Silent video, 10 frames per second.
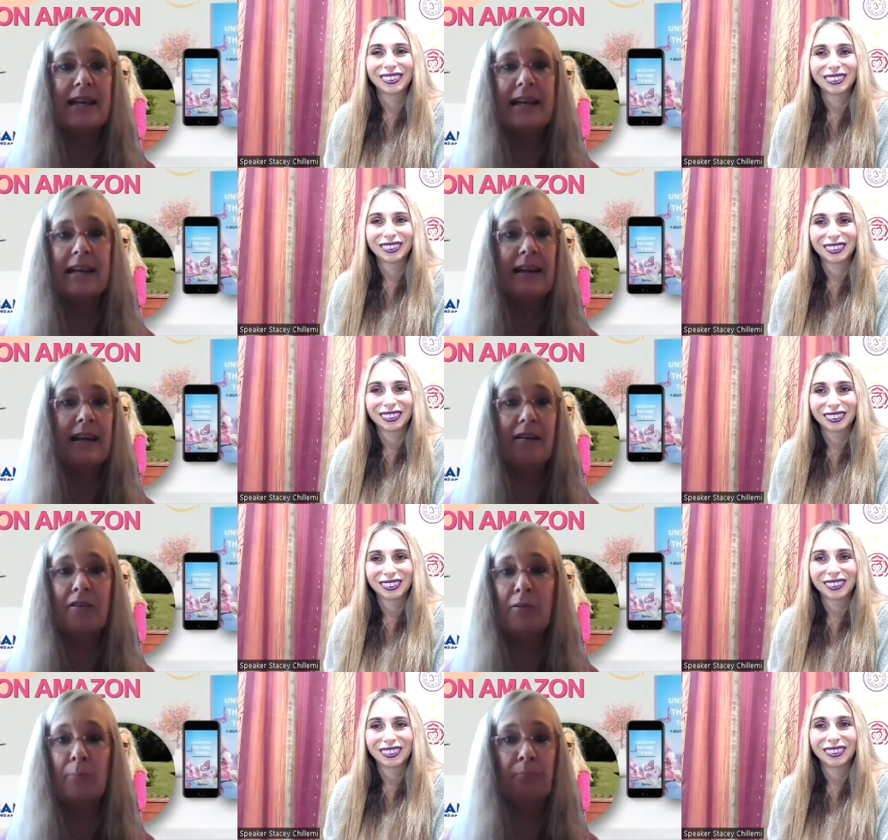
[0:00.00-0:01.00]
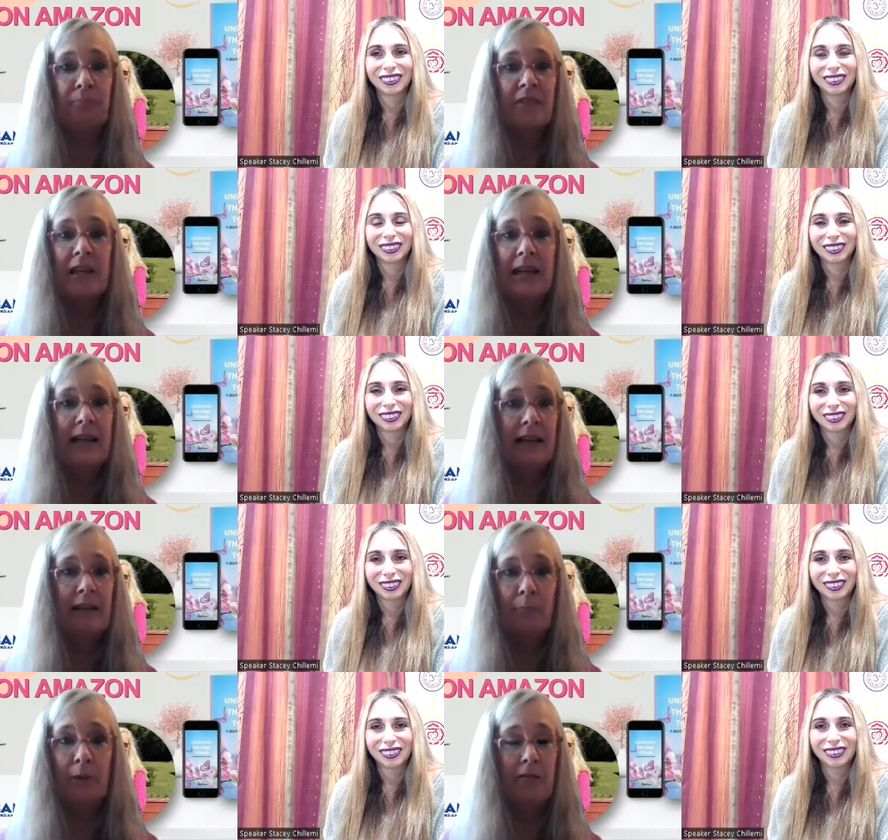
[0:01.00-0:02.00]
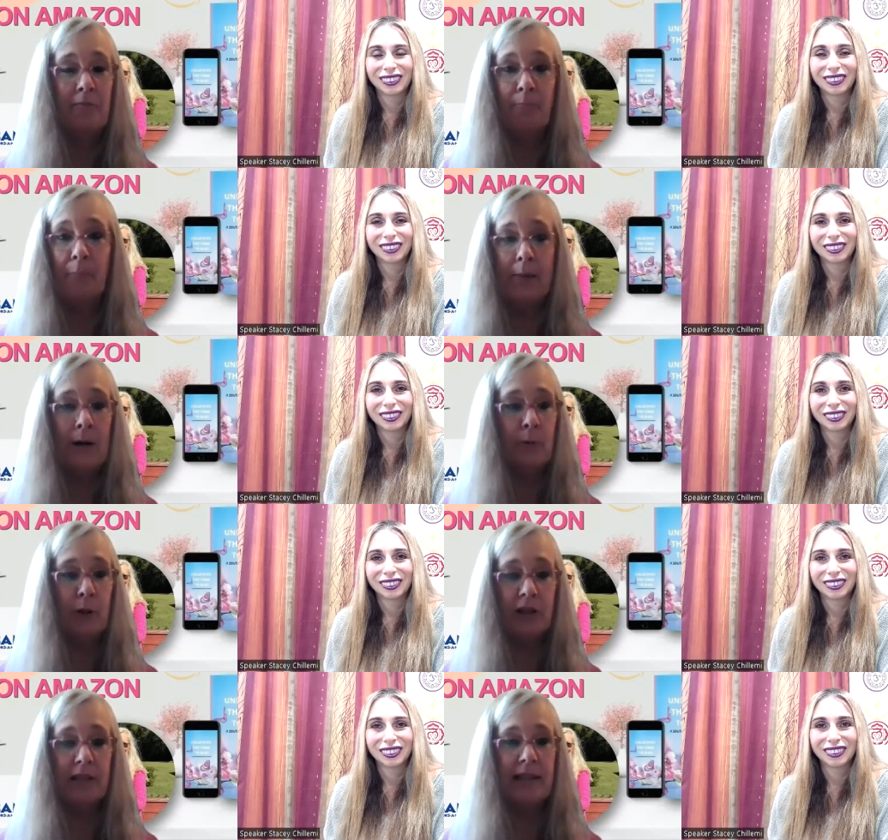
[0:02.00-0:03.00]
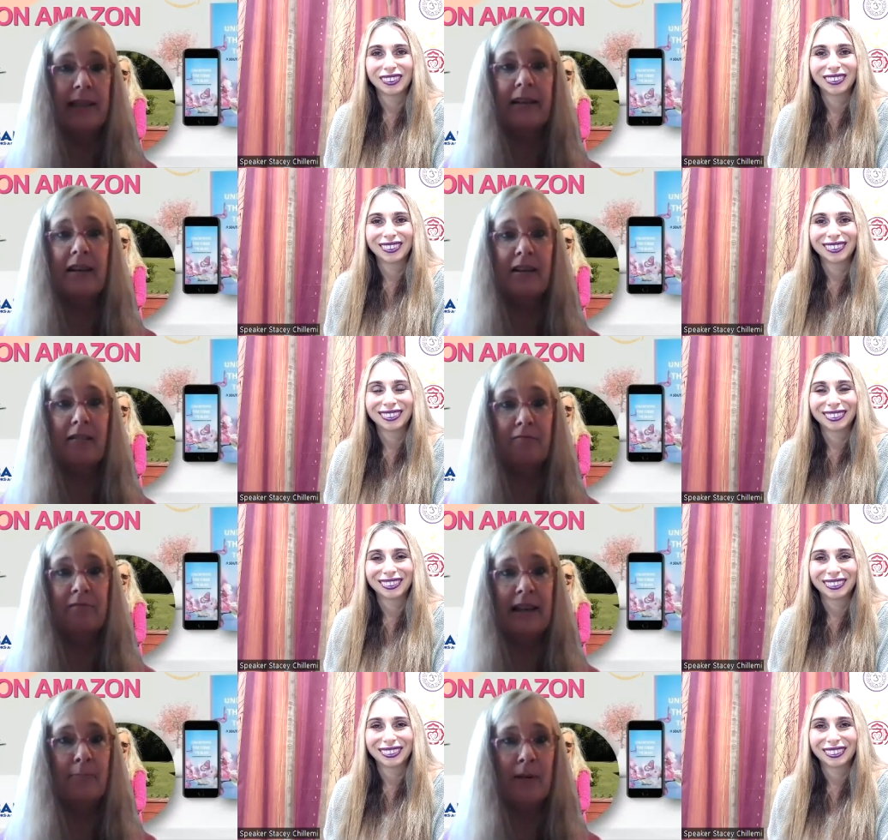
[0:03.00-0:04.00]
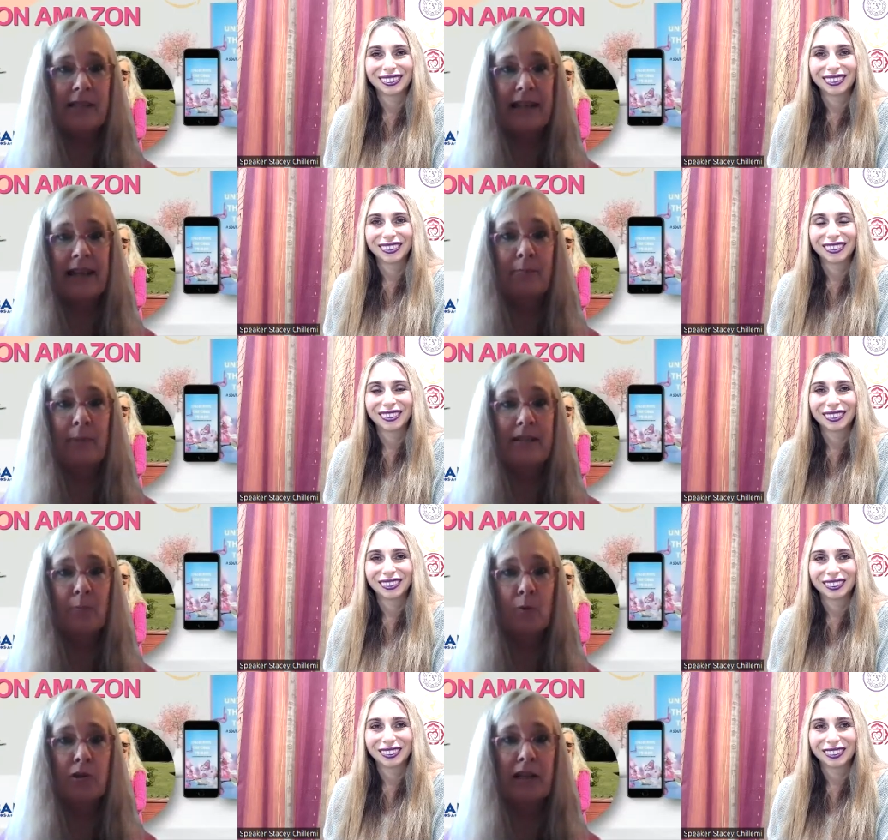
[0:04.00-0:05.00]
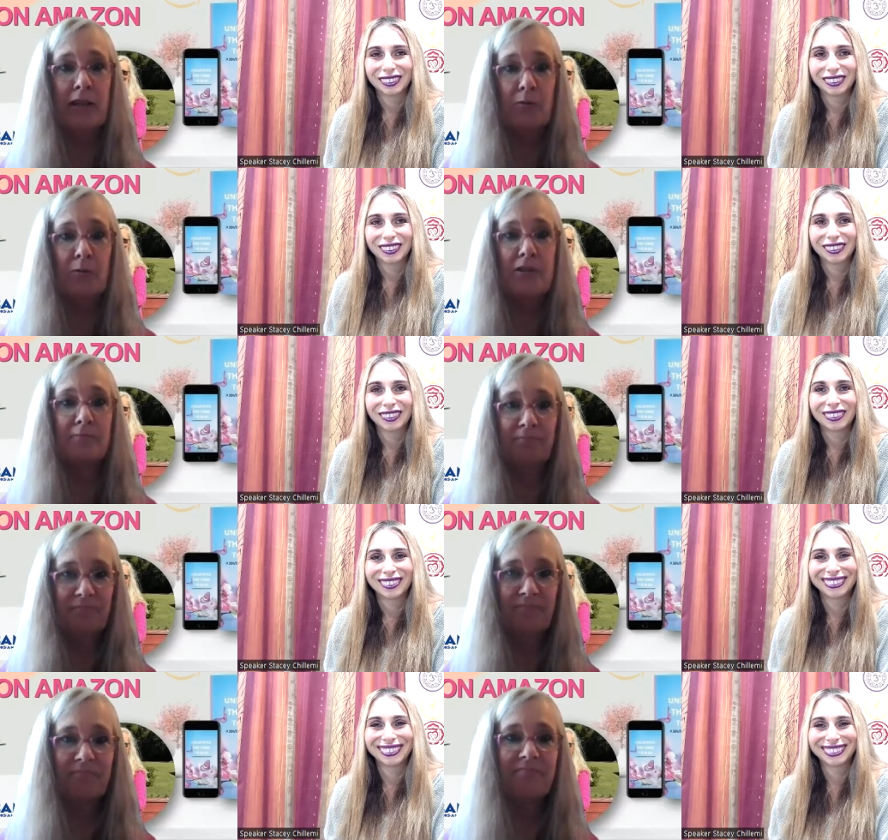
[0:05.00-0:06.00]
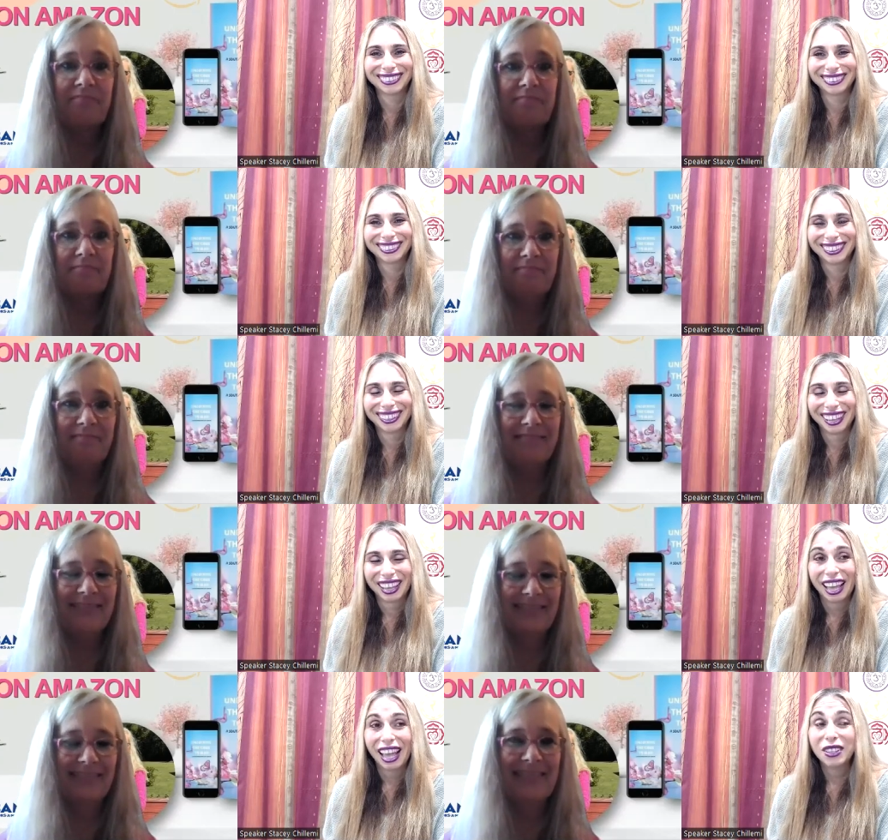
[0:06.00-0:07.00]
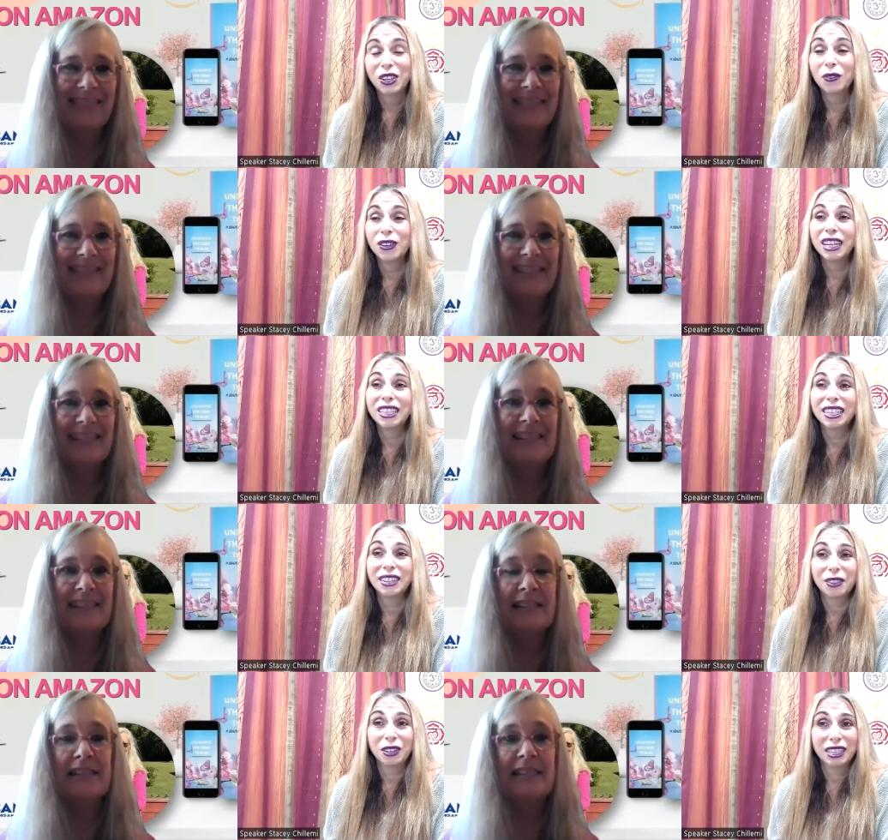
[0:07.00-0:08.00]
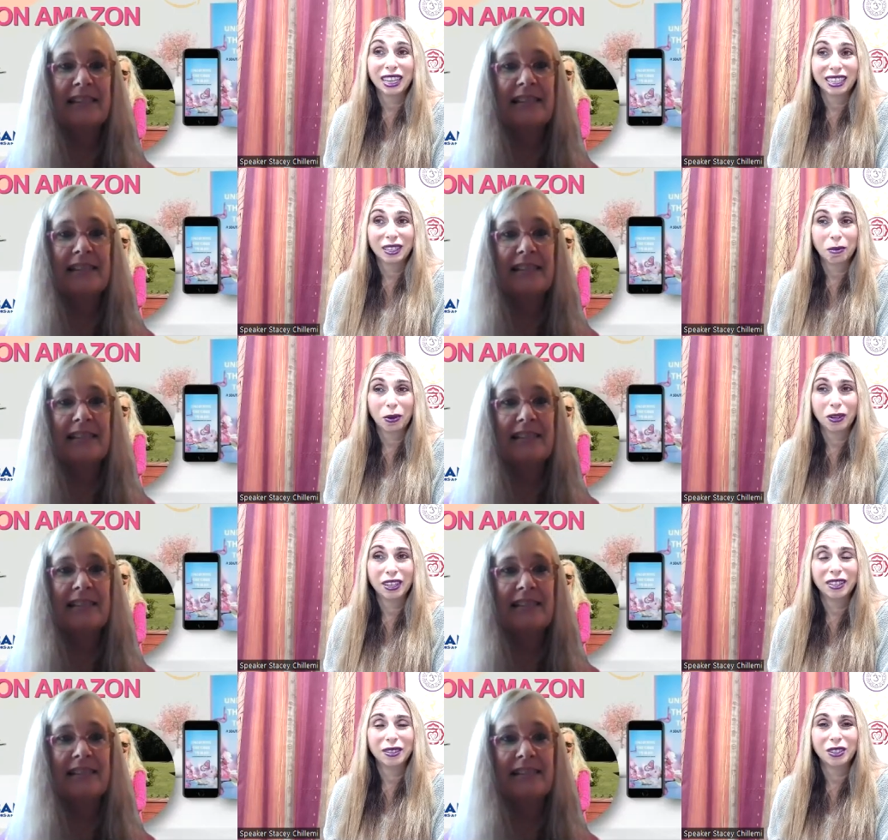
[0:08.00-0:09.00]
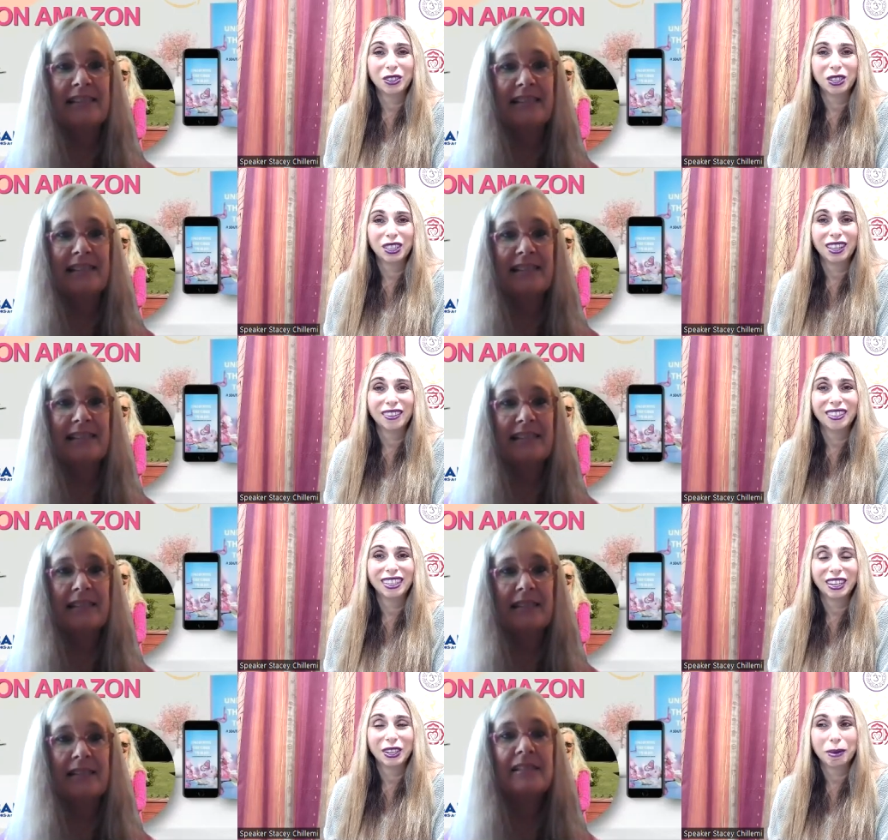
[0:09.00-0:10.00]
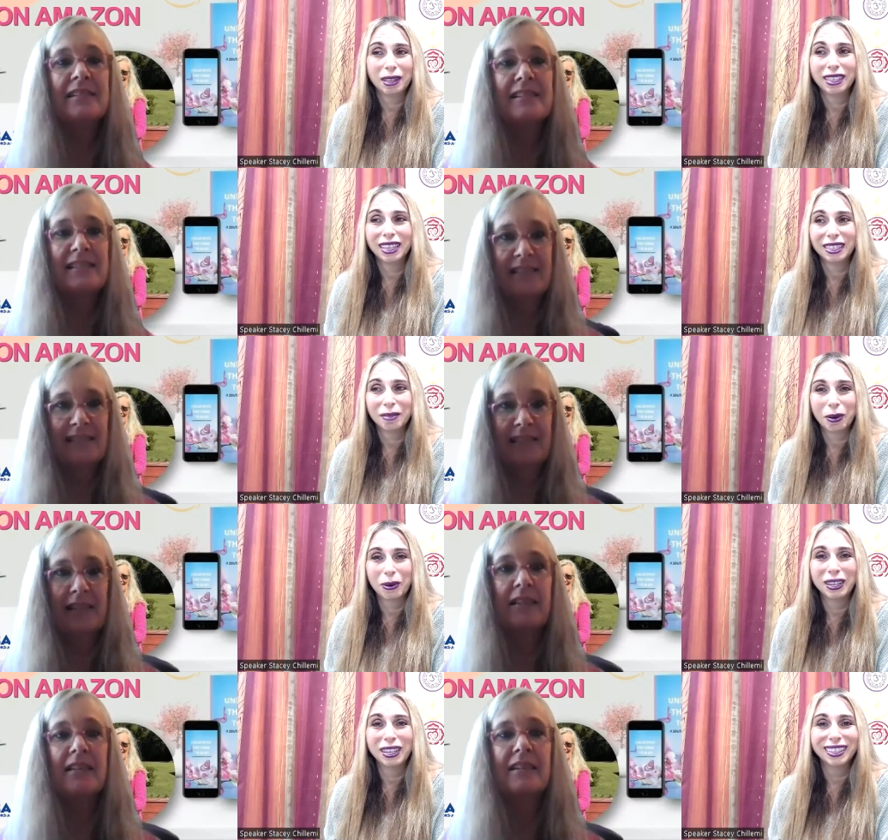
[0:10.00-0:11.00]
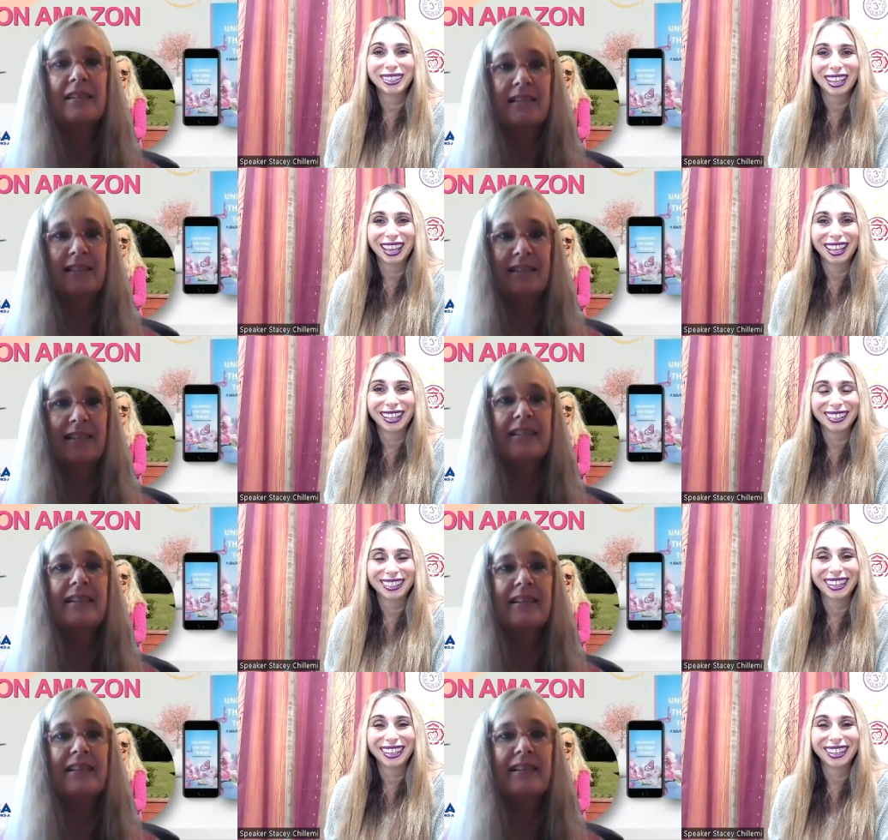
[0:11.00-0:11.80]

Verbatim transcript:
Speaker 1: and, um, um buy my books, and you know, get my set give me some more sales.
Speaker 2: Mm-hmm. And don't forget to give her a testimonial, because she loves to hear about testimonials, and